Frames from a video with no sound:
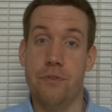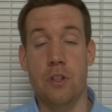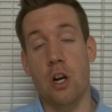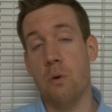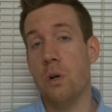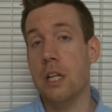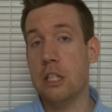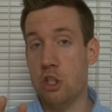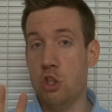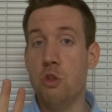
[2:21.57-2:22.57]
There are
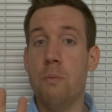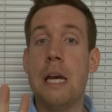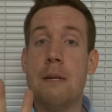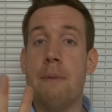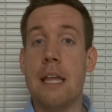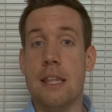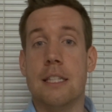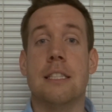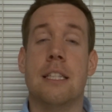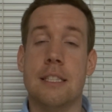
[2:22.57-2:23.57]
really two main
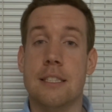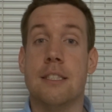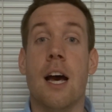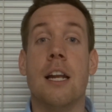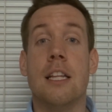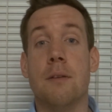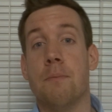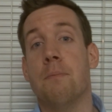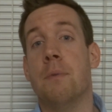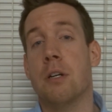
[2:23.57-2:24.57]
methods that this is done in the
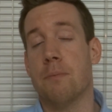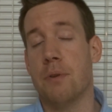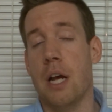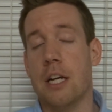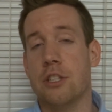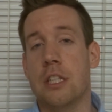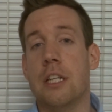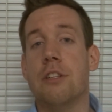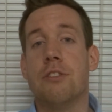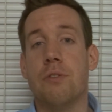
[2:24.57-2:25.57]
milk production
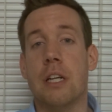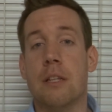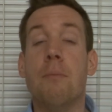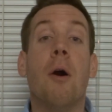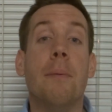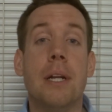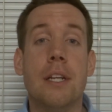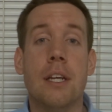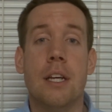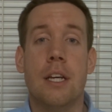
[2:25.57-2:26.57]
industry at the
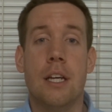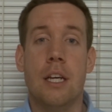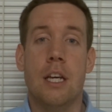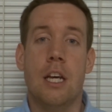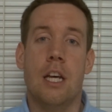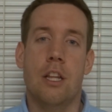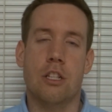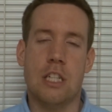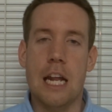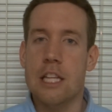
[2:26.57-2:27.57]
moment.
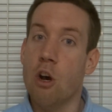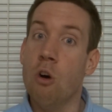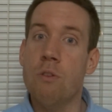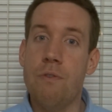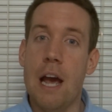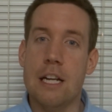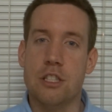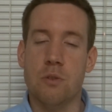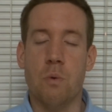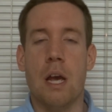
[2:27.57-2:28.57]
There's kind of the
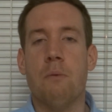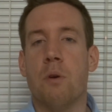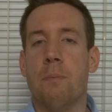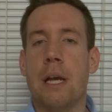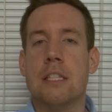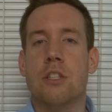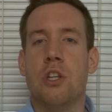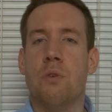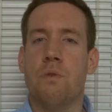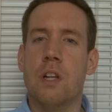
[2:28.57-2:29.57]
old-fashioned way where
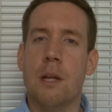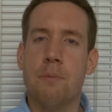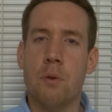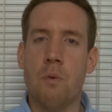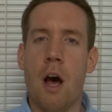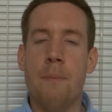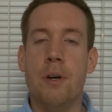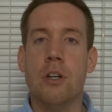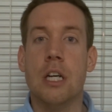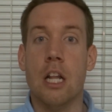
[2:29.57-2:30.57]
basically you fill up the raw
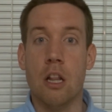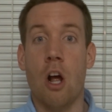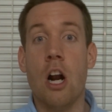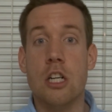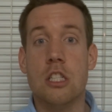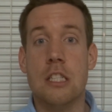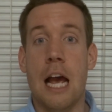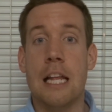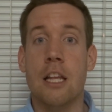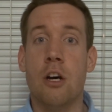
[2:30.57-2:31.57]
milk in a large
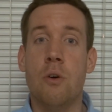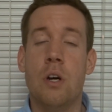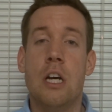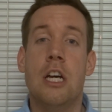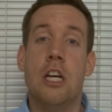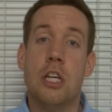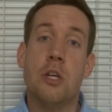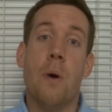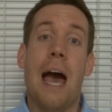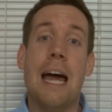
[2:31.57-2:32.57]
silo,
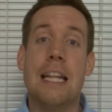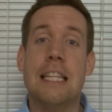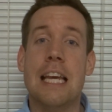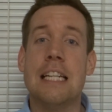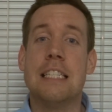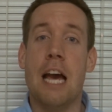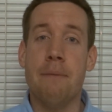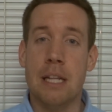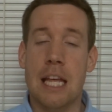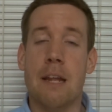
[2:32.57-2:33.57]
you add in the
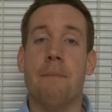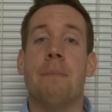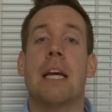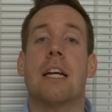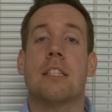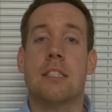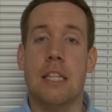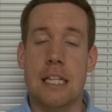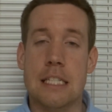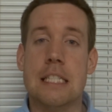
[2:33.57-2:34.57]
enzyme and let it
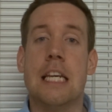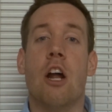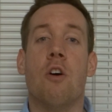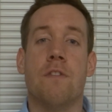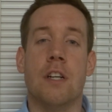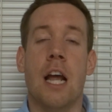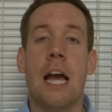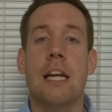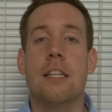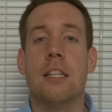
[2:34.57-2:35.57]
mix and sit
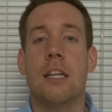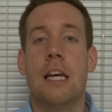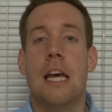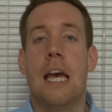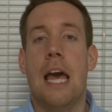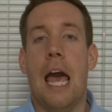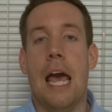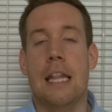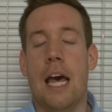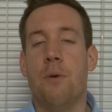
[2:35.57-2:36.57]
overnight,
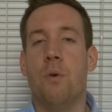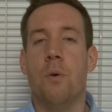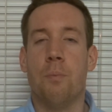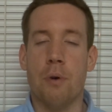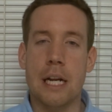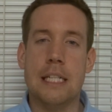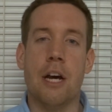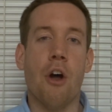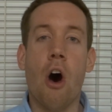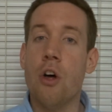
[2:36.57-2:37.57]
and that will break
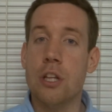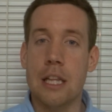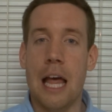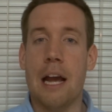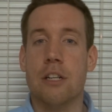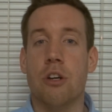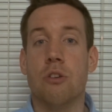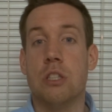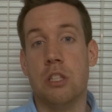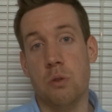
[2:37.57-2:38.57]
down all the
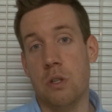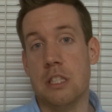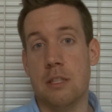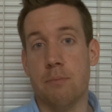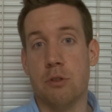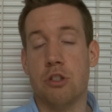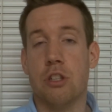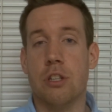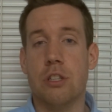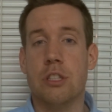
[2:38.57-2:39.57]
lactose into its simple
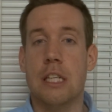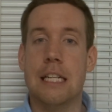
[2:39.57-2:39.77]
sugars.